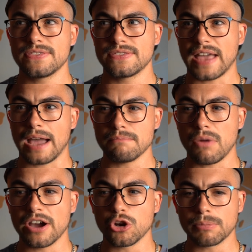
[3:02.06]
That
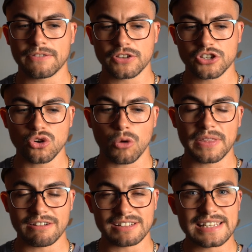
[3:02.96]
might not be for sure, but
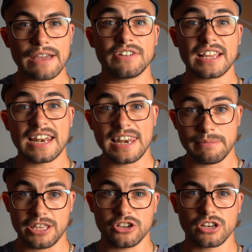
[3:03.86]
there is definitely a
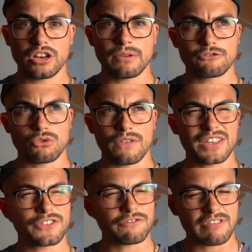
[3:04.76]
limit. You can only withdraw, I think
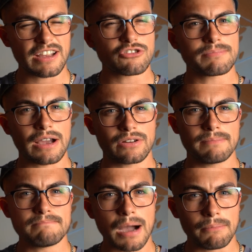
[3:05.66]
it's £300 a
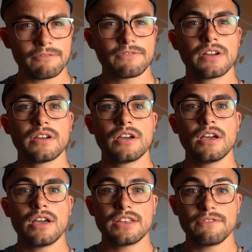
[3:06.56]
month
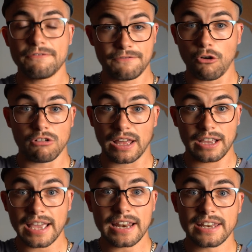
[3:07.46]
for like
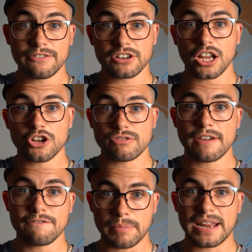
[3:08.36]
in a different country
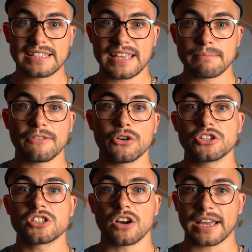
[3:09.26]
from an ATM before you
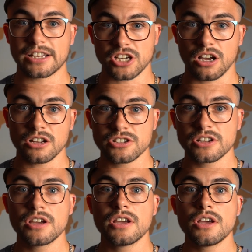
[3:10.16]
start getting charged.
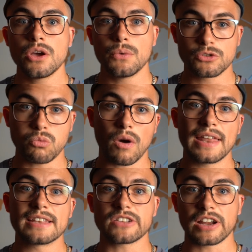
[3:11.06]
Which is why I
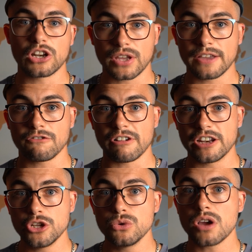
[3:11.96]
then started looking for a
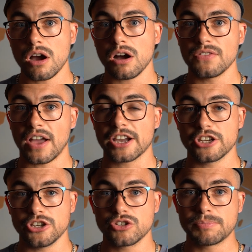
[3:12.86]
new card that I
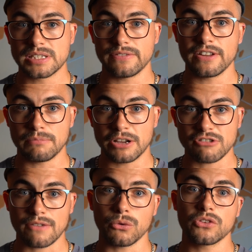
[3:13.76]
could use specifically for my
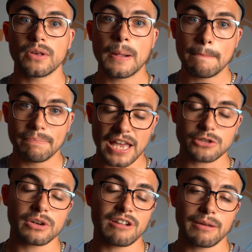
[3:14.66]
travels.
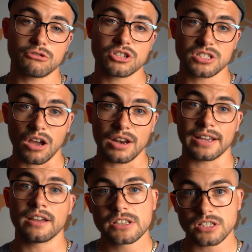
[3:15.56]
That's when I came across
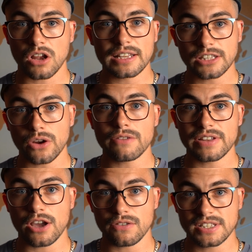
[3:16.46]
Starling. Starling don't have
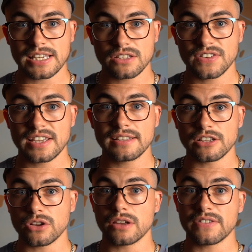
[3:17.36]
any overseas fees. They
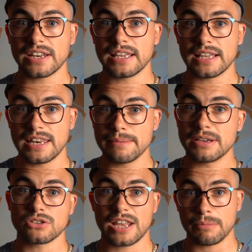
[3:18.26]
don't have any
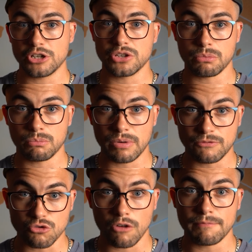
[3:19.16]
limits on how much you can
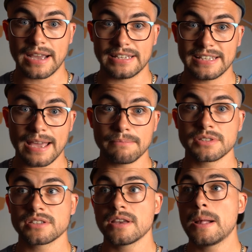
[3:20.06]
withdraw from
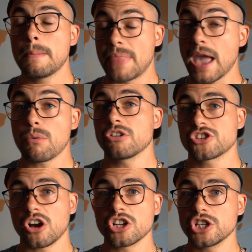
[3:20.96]
ATMs. They won't
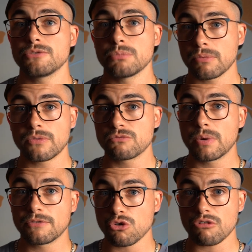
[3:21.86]
charge you from
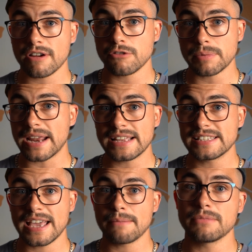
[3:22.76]
withdrawing from an
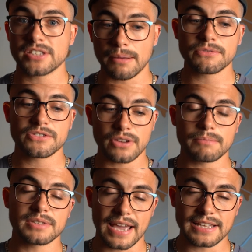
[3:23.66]
ATM.
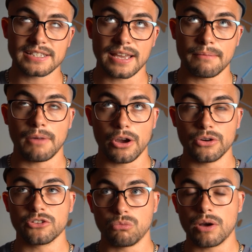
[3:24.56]
Sometimes the ATM
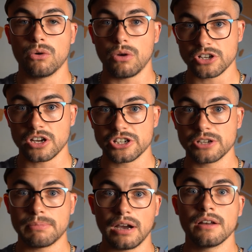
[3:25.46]
owners will charge
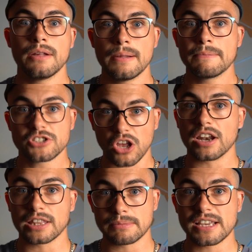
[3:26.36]
you, but
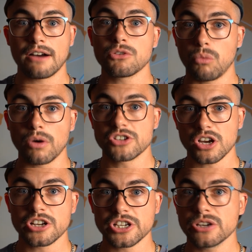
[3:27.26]
Starling themselves won't
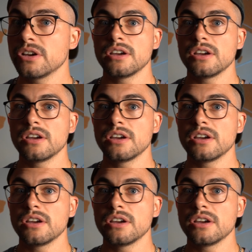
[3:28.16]
charge you.